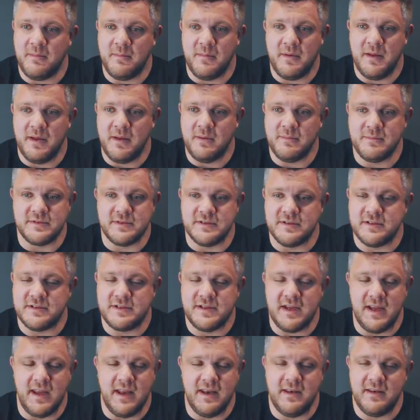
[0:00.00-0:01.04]
It was
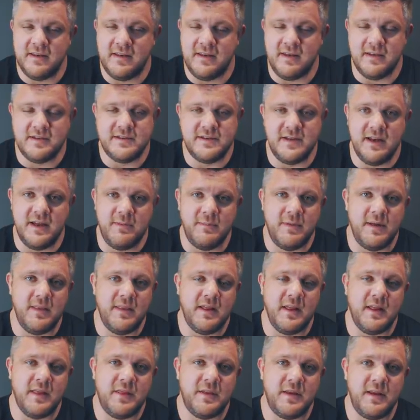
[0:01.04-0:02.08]
insane to see him hit
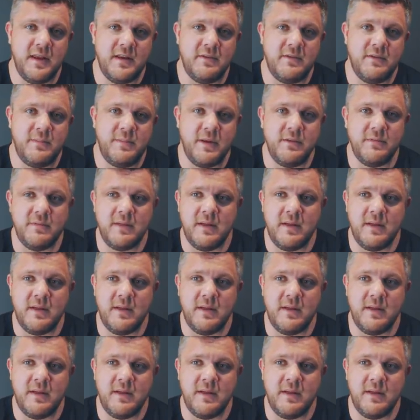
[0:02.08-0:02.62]
that 300-pound